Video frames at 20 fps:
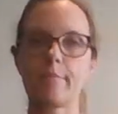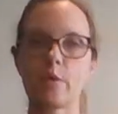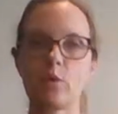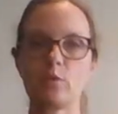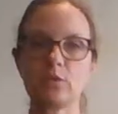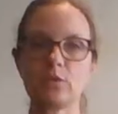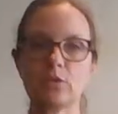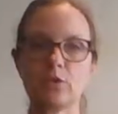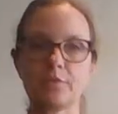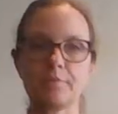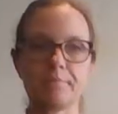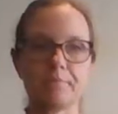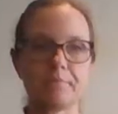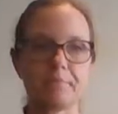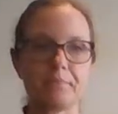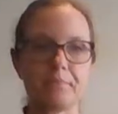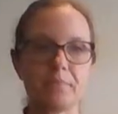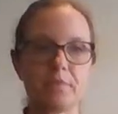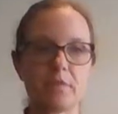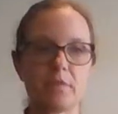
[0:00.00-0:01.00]
Poster.
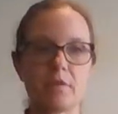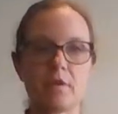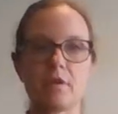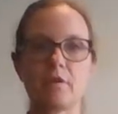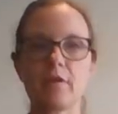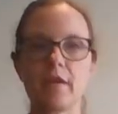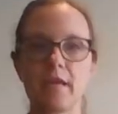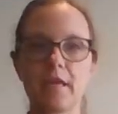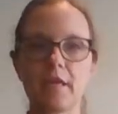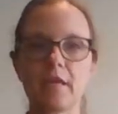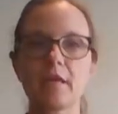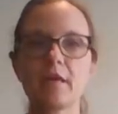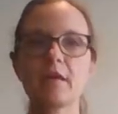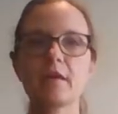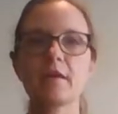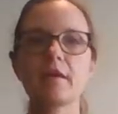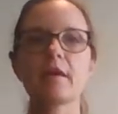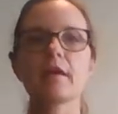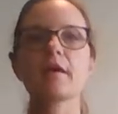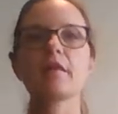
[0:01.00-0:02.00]
All right.
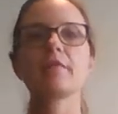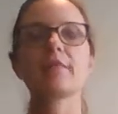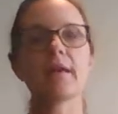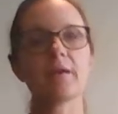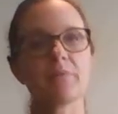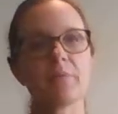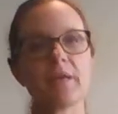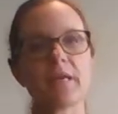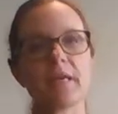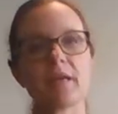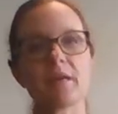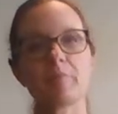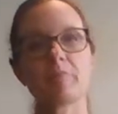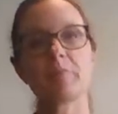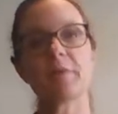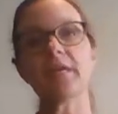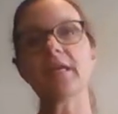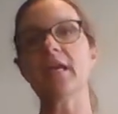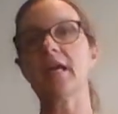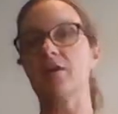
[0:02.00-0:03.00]
Then we get
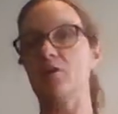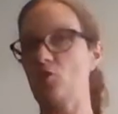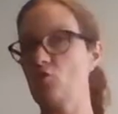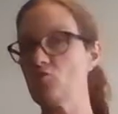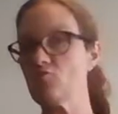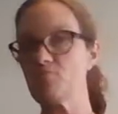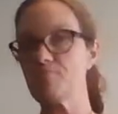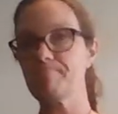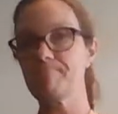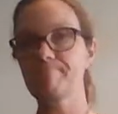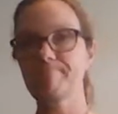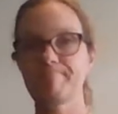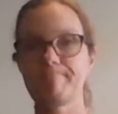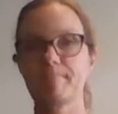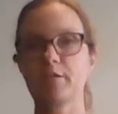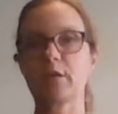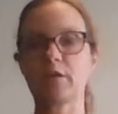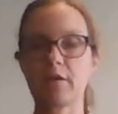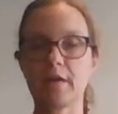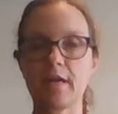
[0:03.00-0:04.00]
piano.
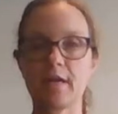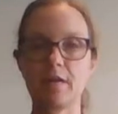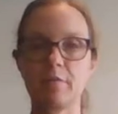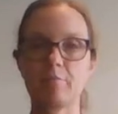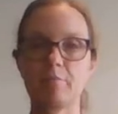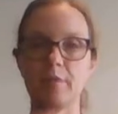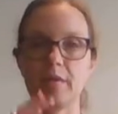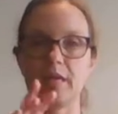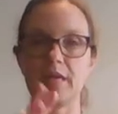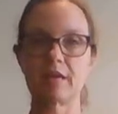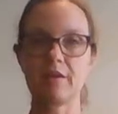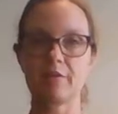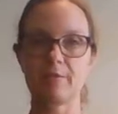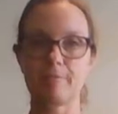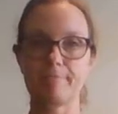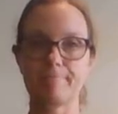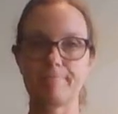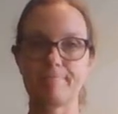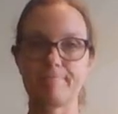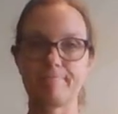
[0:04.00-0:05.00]
All right,
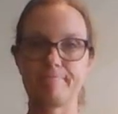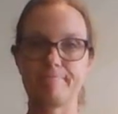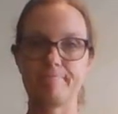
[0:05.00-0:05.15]
piano.